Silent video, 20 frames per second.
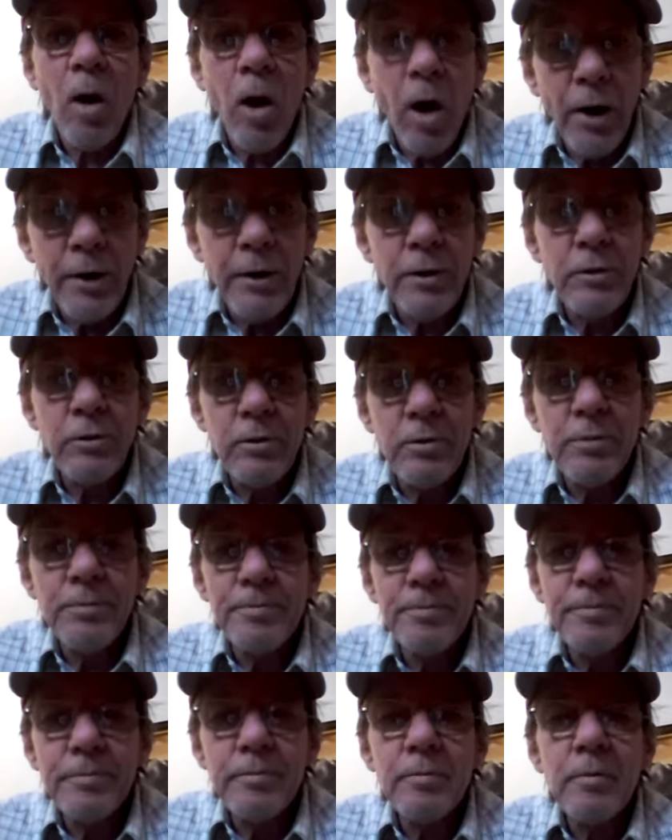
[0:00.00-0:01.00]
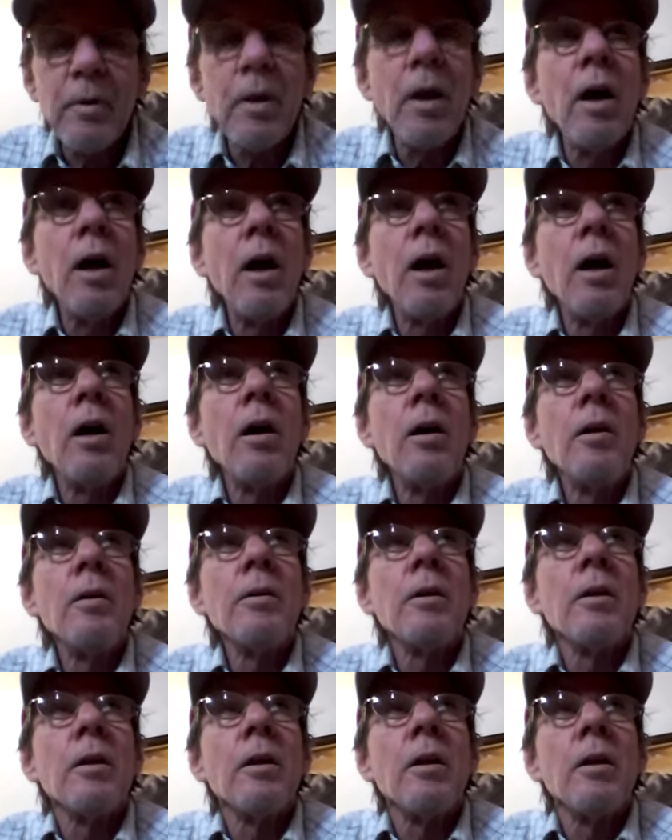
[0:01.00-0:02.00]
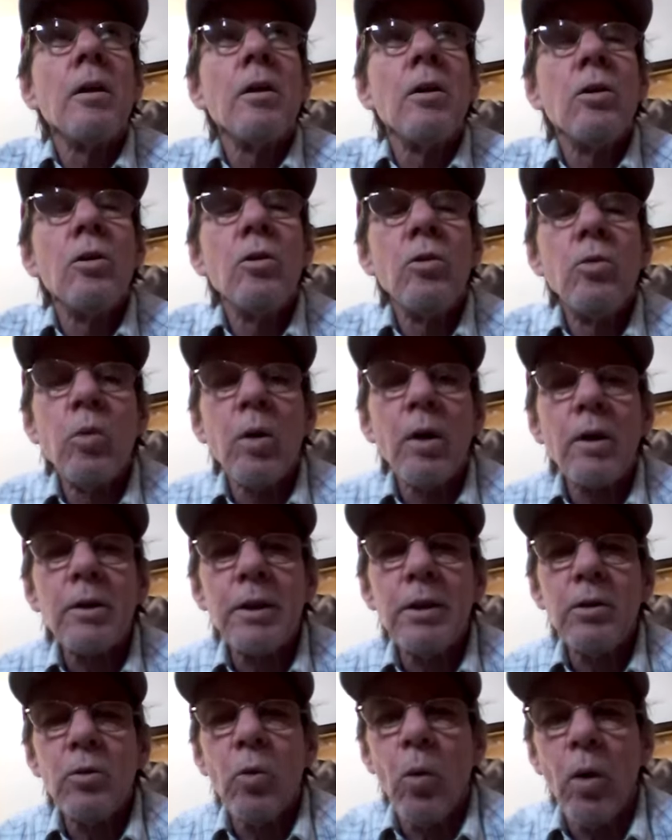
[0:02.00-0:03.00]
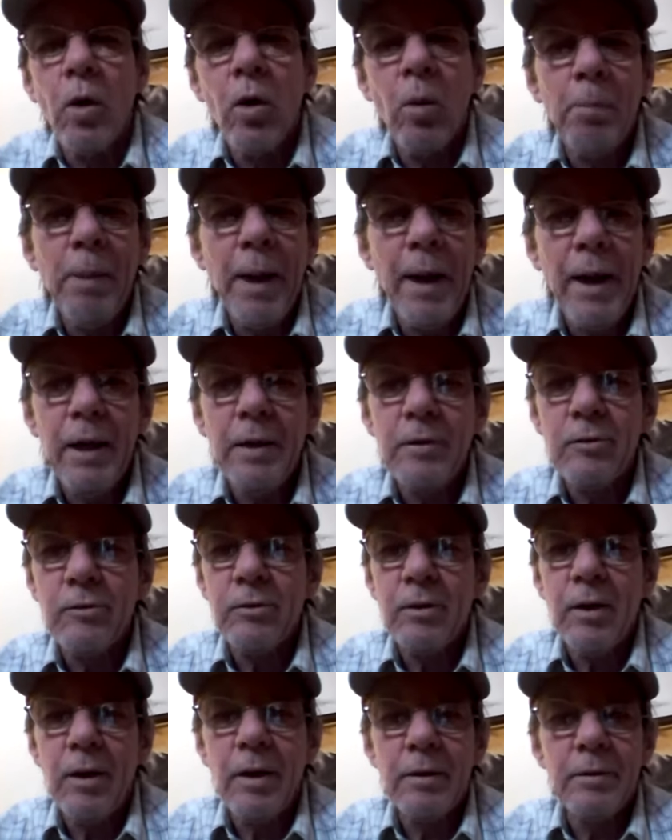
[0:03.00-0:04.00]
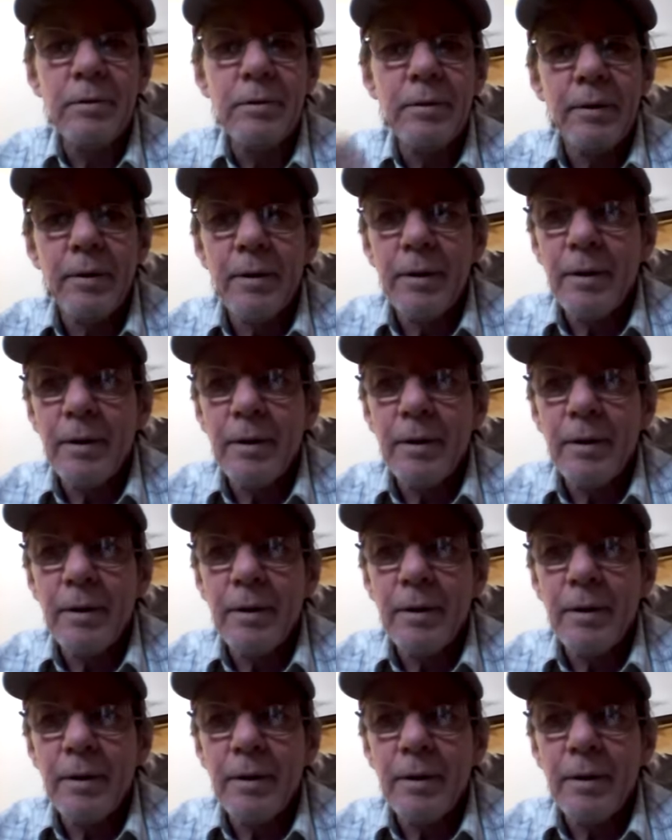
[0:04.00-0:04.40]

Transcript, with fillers: artist uh, who worked in oil paints and